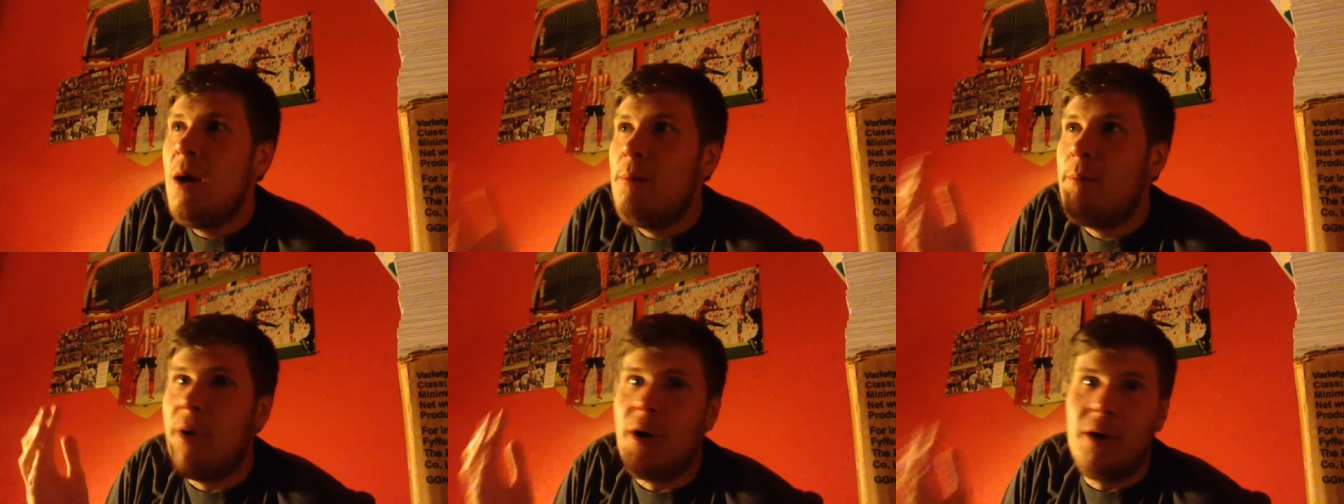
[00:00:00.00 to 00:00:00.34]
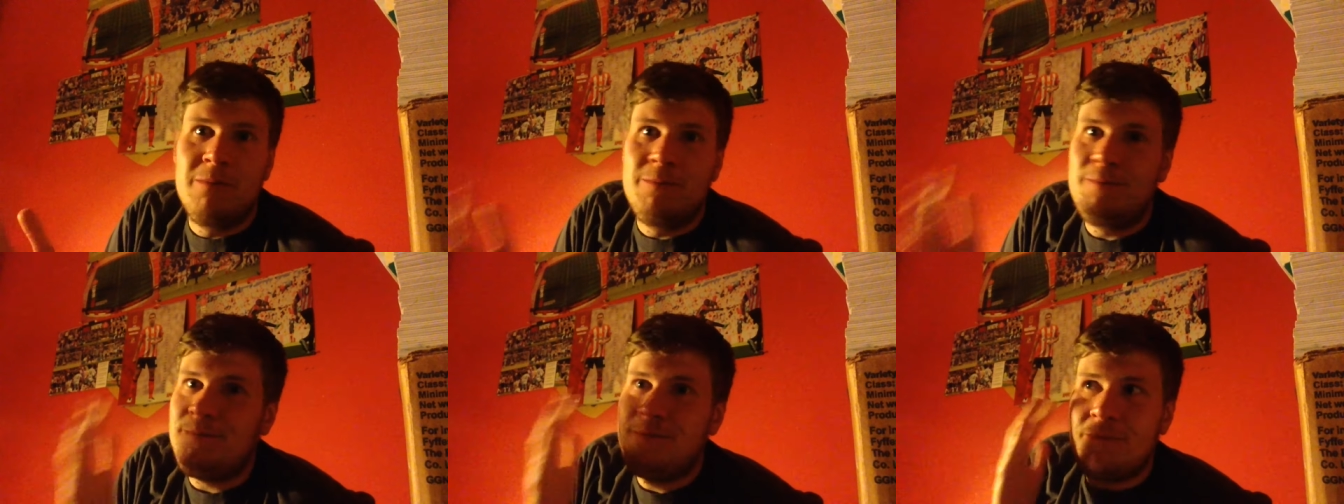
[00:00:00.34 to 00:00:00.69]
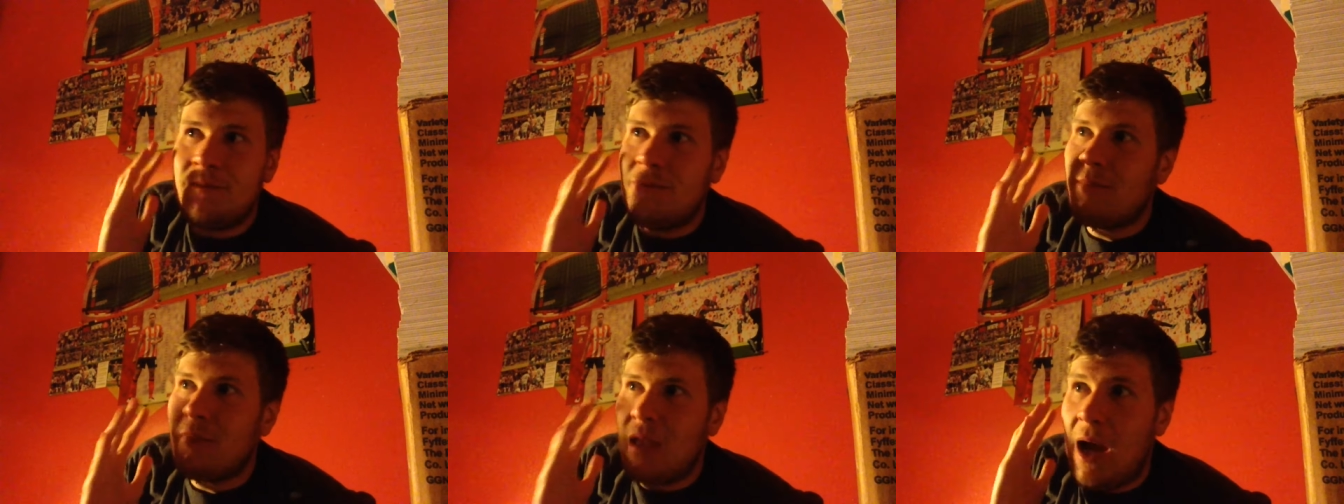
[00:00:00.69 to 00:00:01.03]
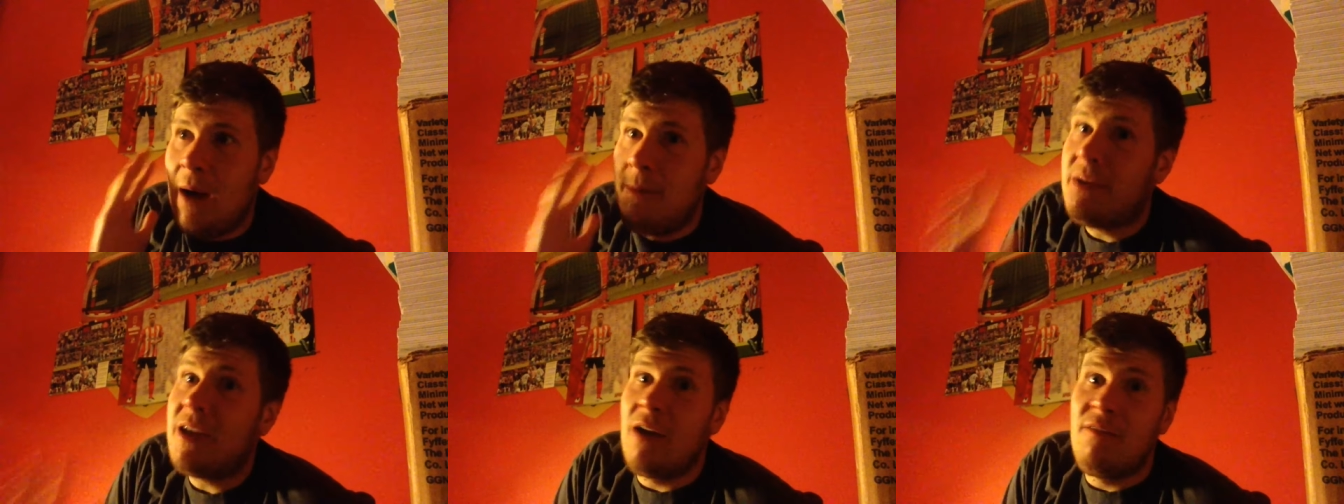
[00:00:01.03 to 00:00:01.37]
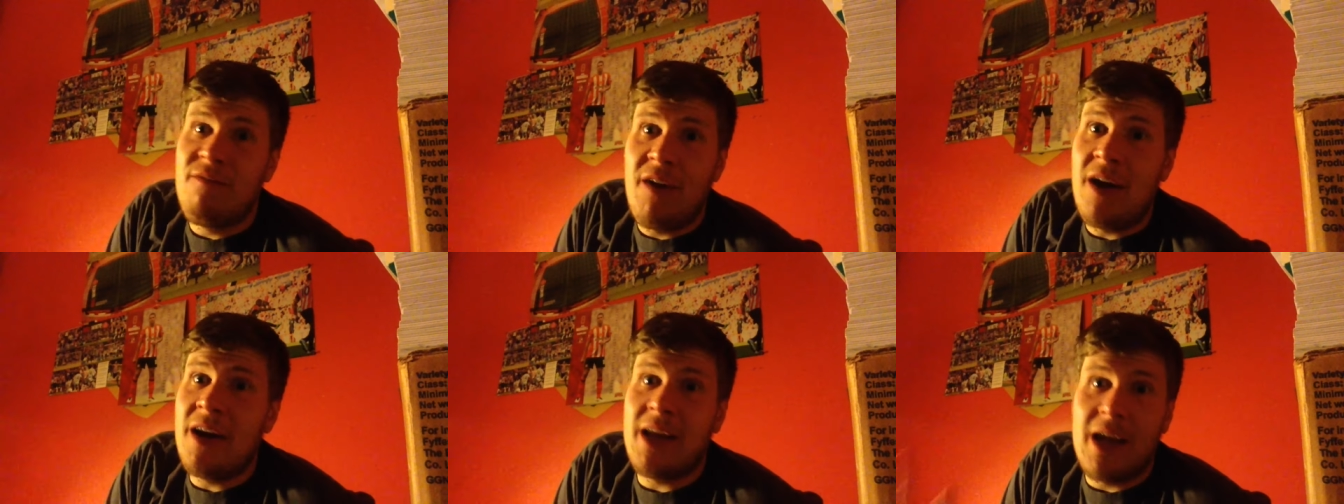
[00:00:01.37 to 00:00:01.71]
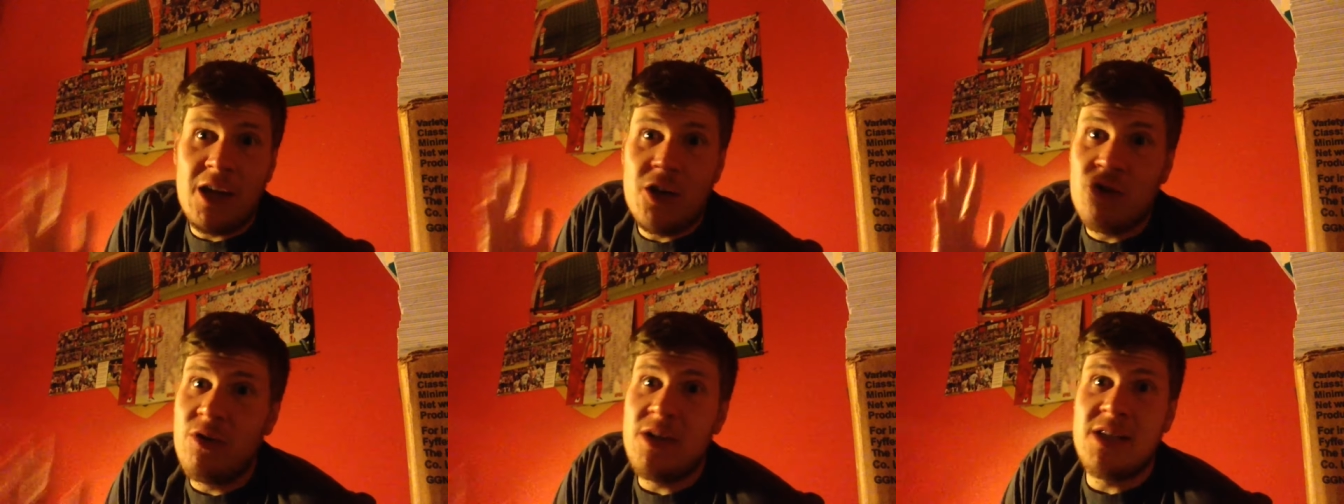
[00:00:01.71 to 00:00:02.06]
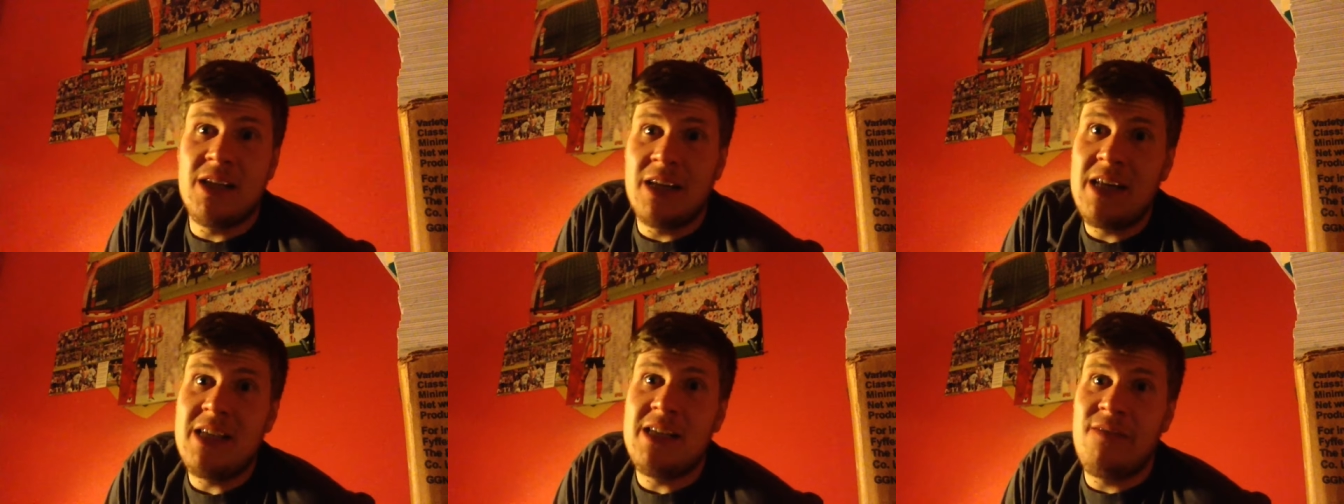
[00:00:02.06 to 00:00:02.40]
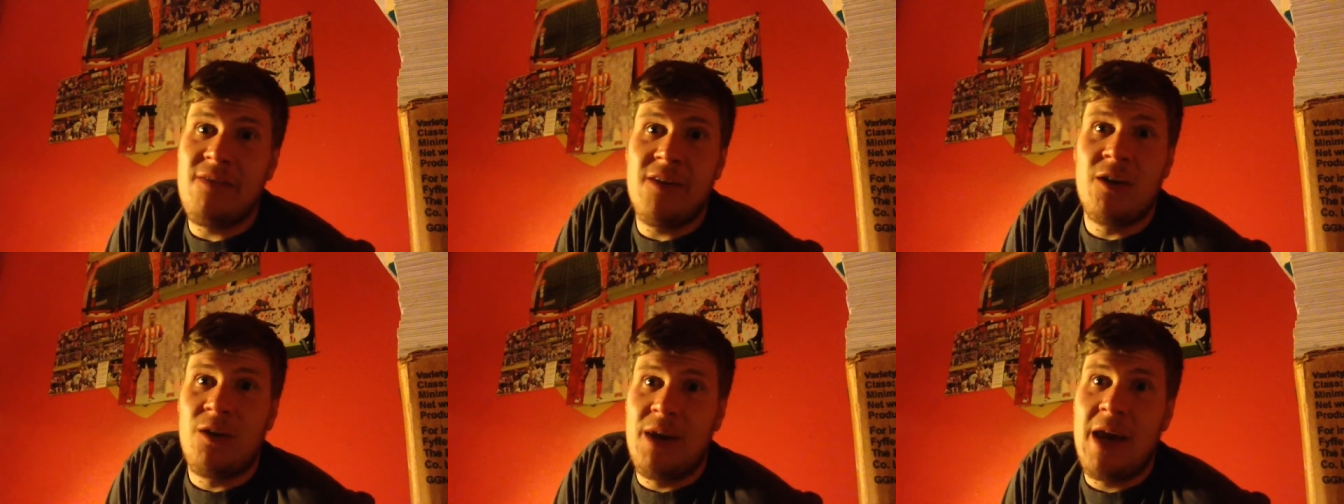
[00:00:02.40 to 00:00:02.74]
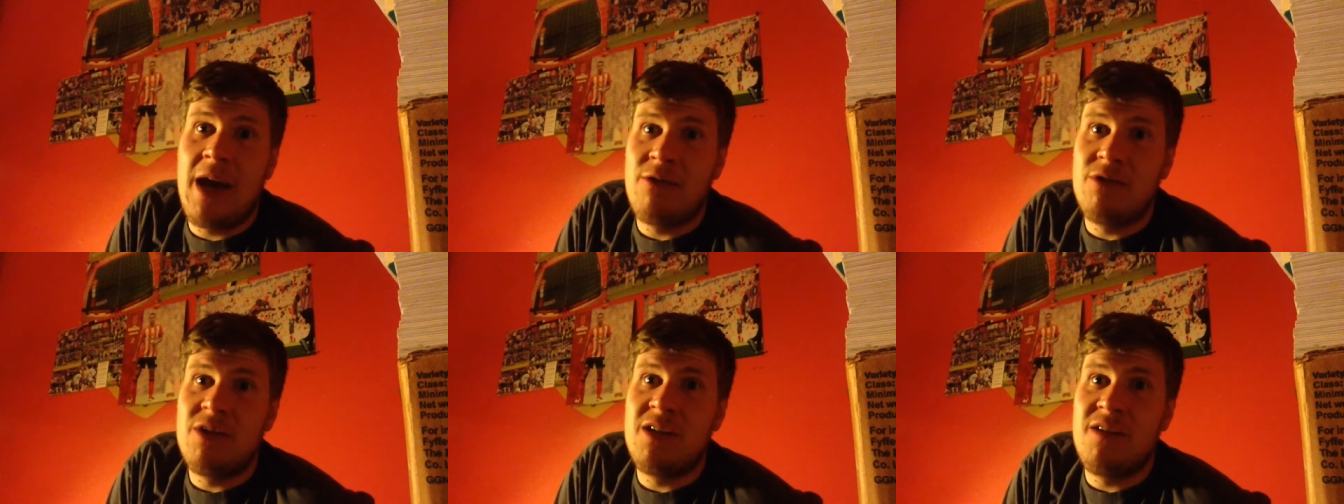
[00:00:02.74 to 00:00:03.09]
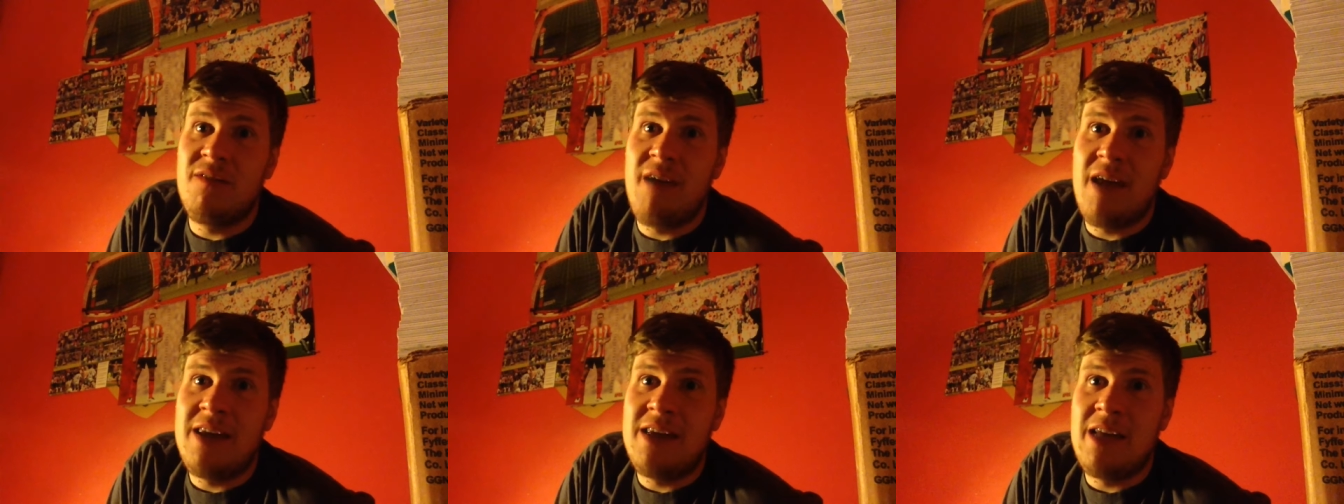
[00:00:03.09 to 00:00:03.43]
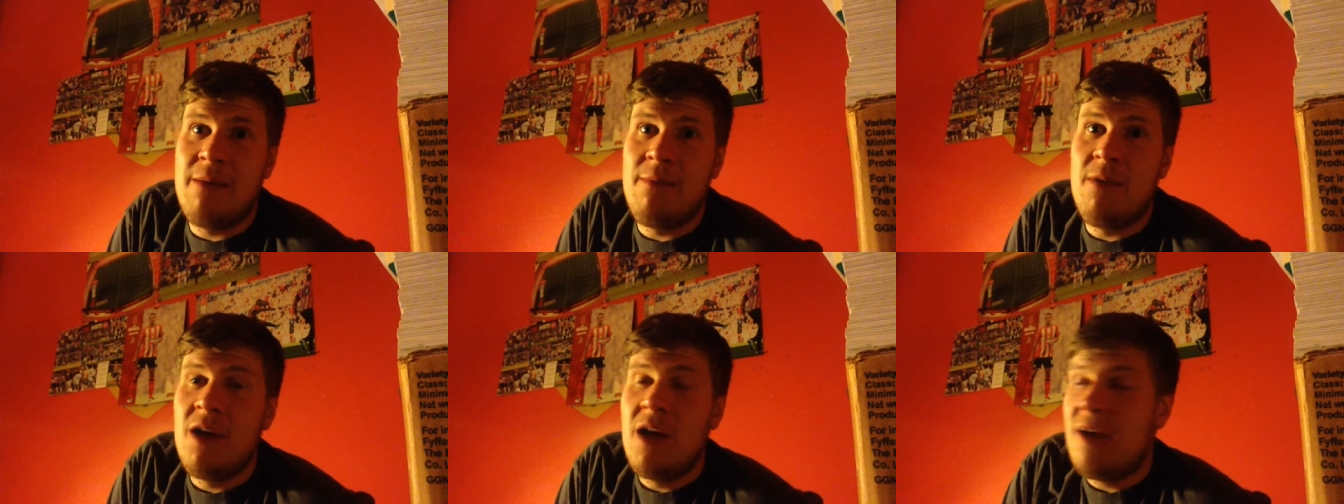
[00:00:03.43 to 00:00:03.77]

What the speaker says: But I'm finding it increasingly difficult now to defend him.